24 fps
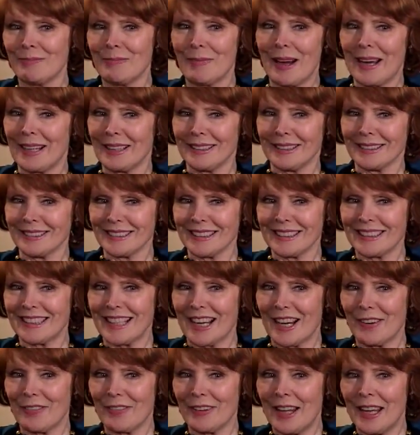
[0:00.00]
my little
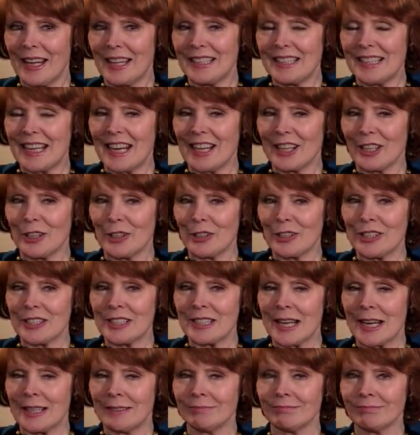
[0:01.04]
stuff, Dan Curtis
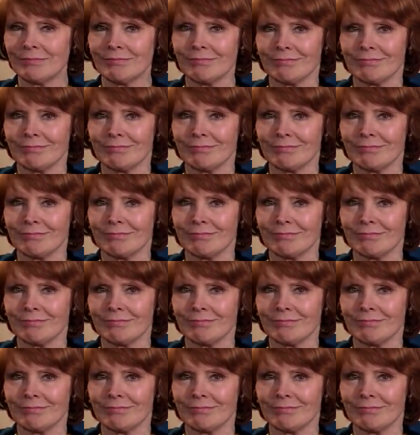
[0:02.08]
said,